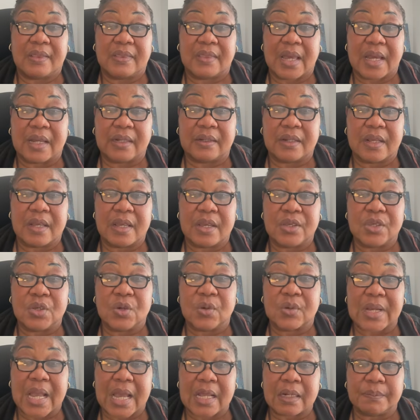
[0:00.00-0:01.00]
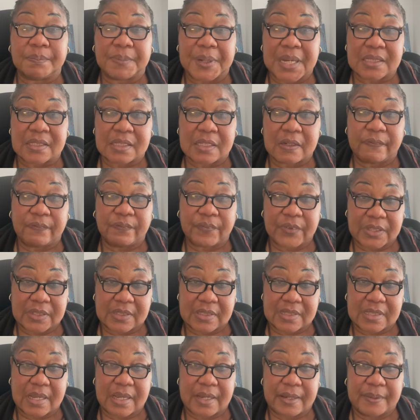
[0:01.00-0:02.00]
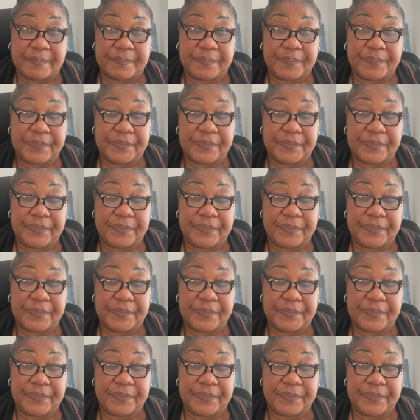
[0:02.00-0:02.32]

that you can pass it first time.